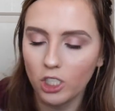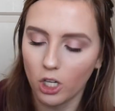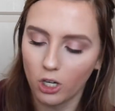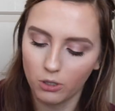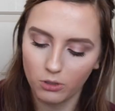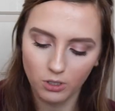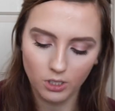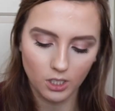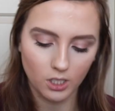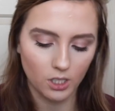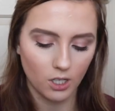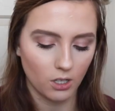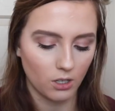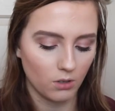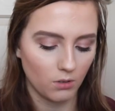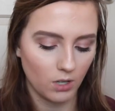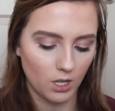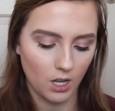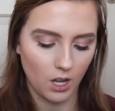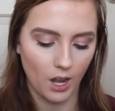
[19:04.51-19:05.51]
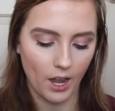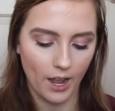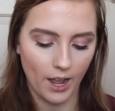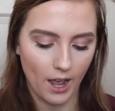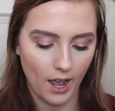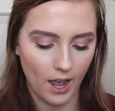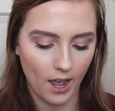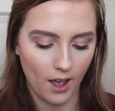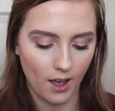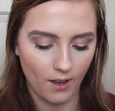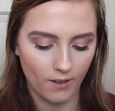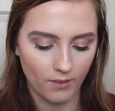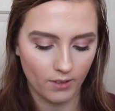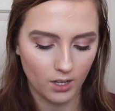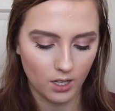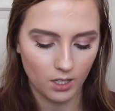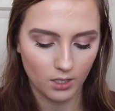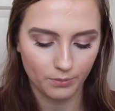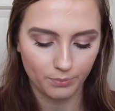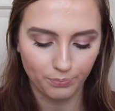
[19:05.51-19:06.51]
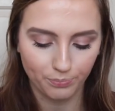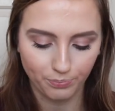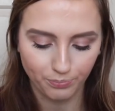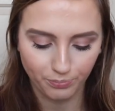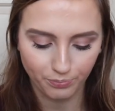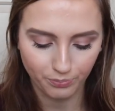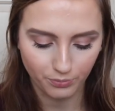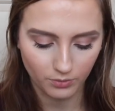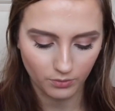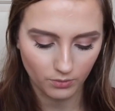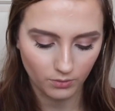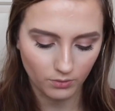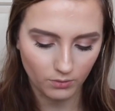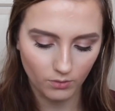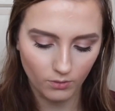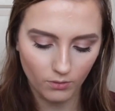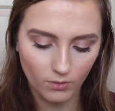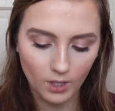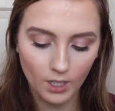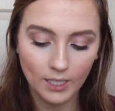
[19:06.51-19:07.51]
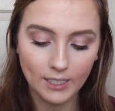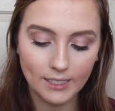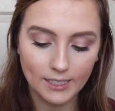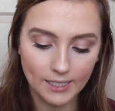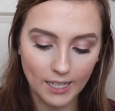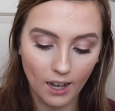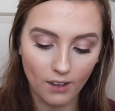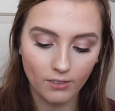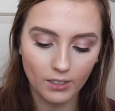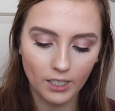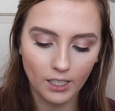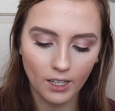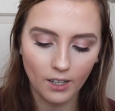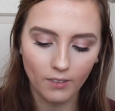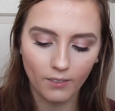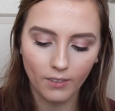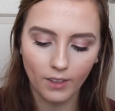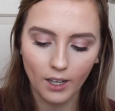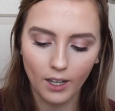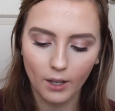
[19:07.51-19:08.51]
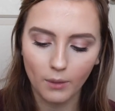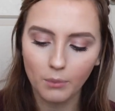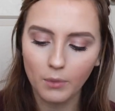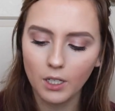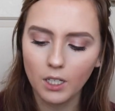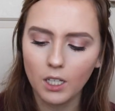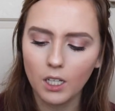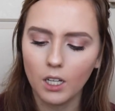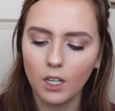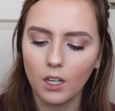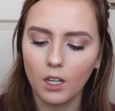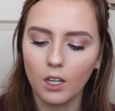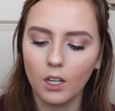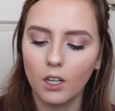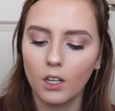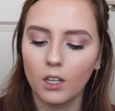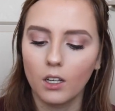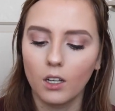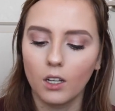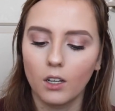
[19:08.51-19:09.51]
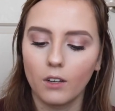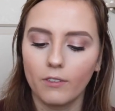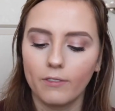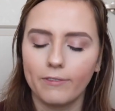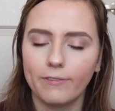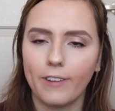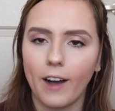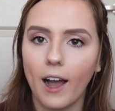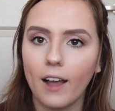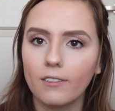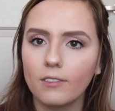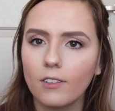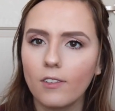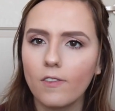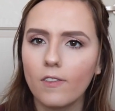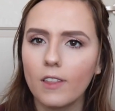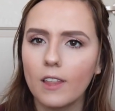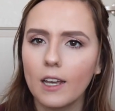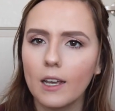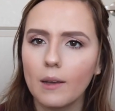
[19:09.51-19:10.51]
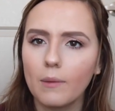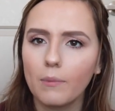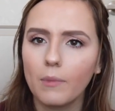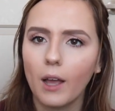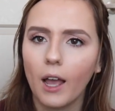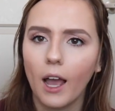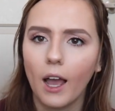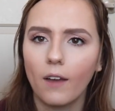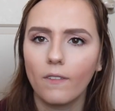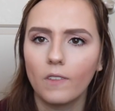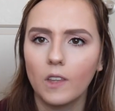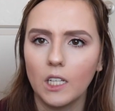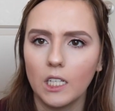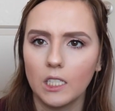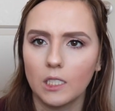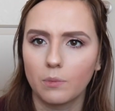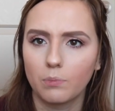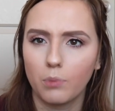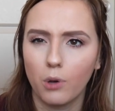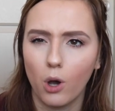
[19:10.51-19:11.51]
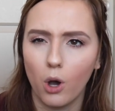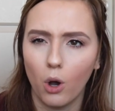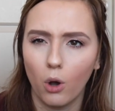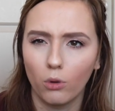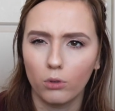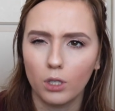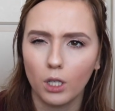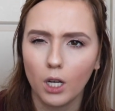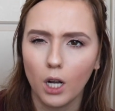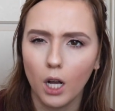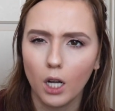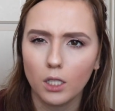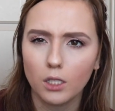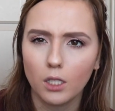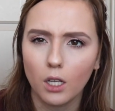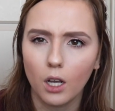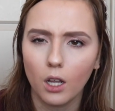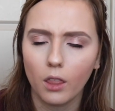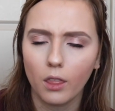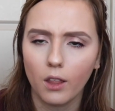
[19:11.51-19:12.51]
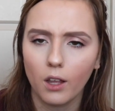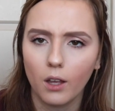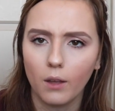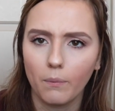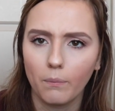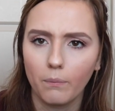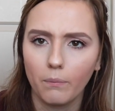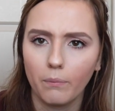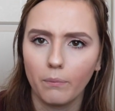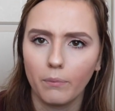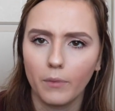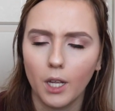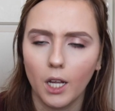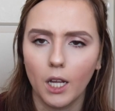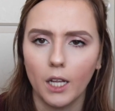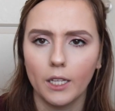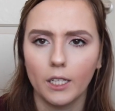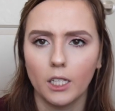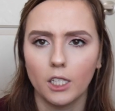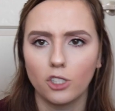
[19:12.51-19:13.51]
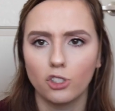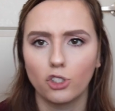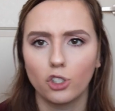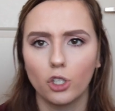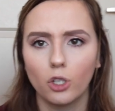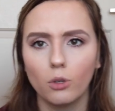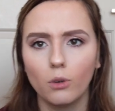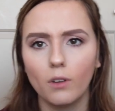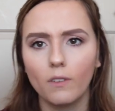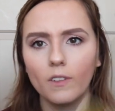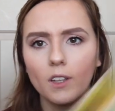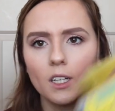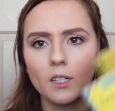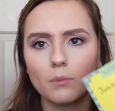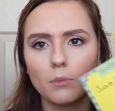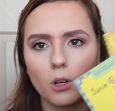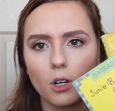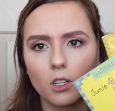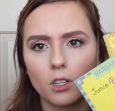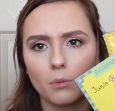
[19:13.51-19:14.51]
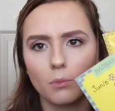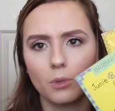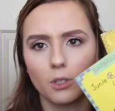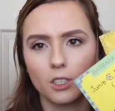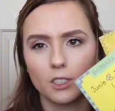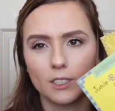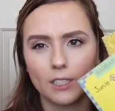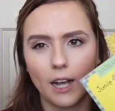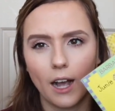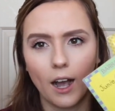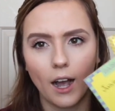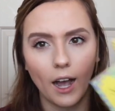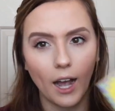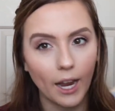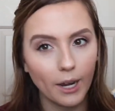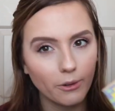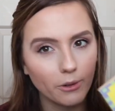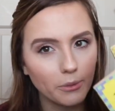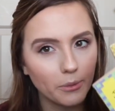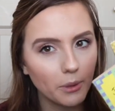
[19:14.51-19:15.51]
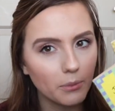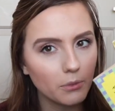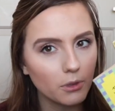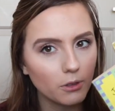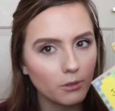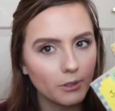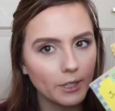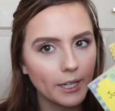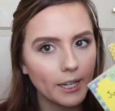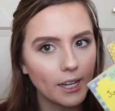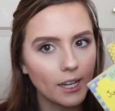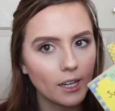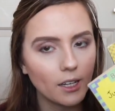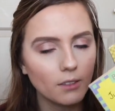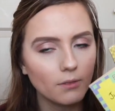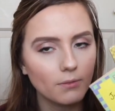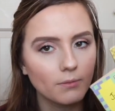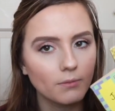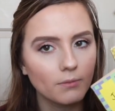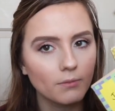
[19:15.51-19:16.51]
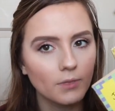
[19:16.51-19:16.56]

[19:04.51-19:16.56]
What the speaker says: Jones, so I have 7 of them. 5 of them have these polka dots on them, and then 2 of them are the books I remember reading.